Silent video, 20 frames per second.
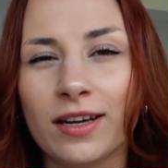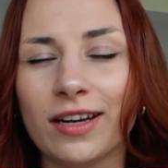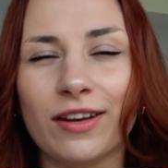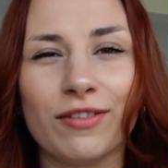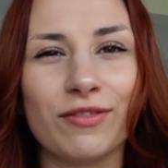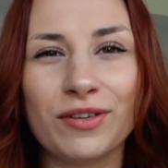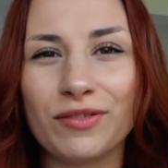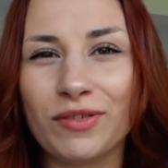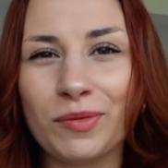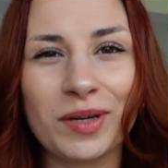
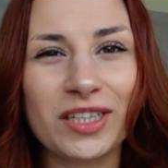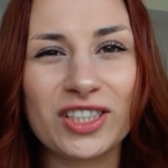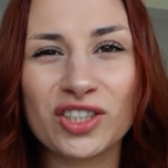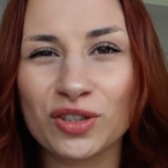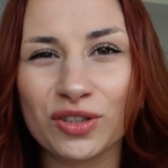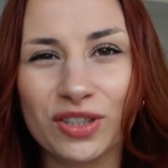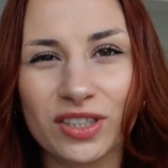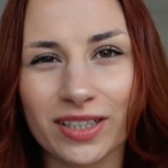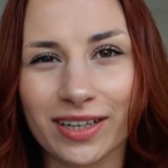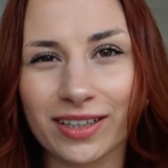even if it makes
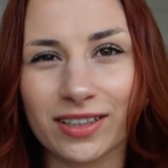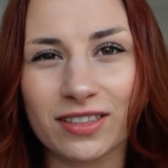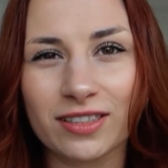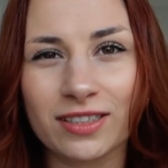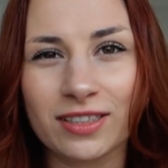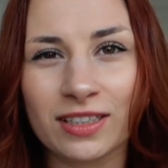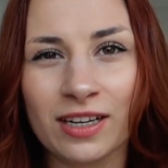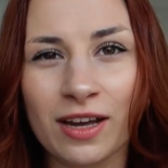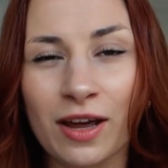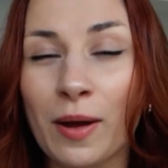no
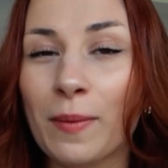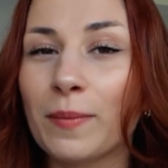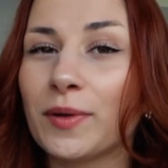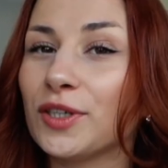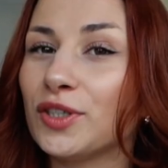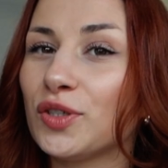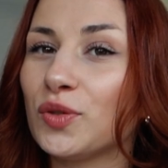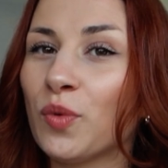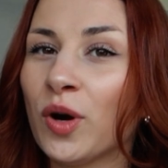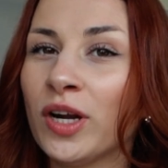sense,
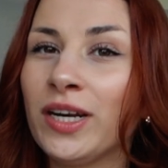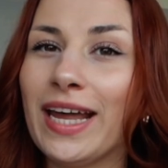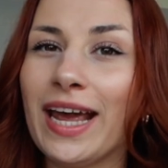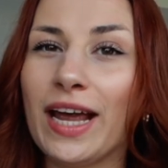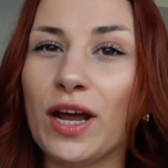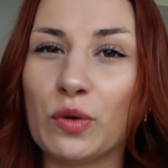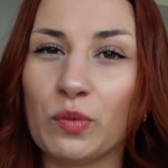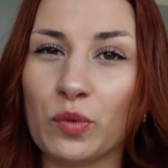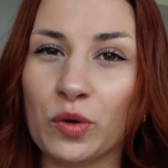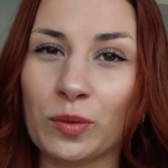because one
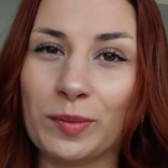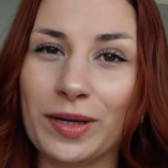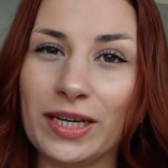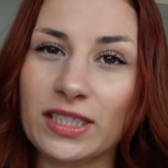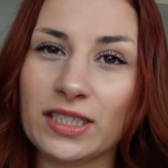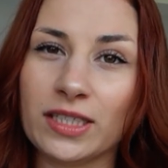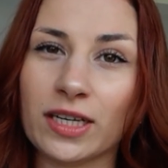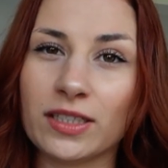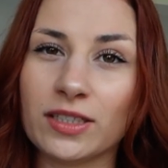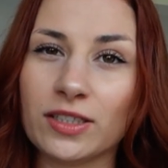day it will
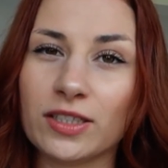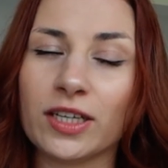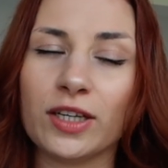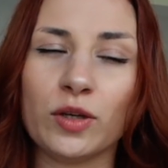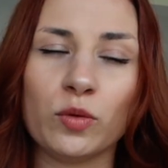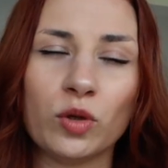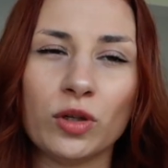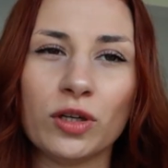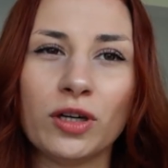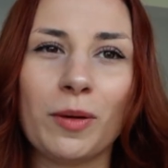make sense and
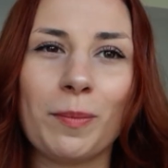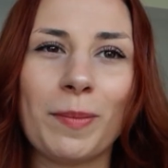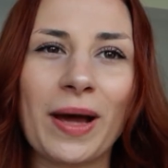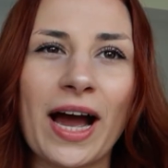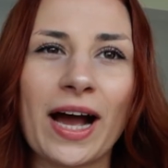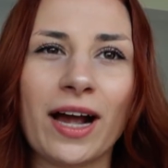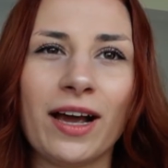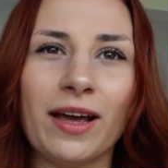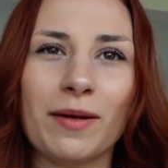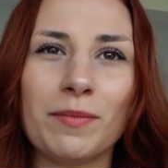you will look
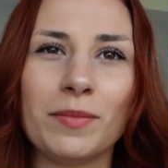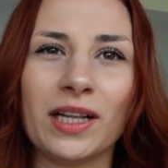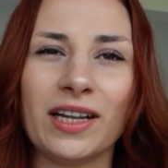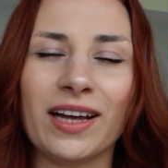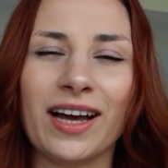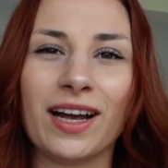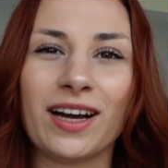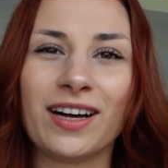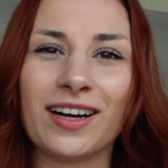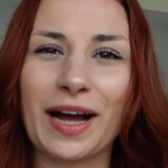back and be
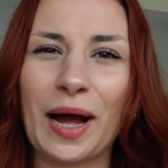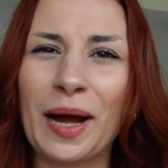like,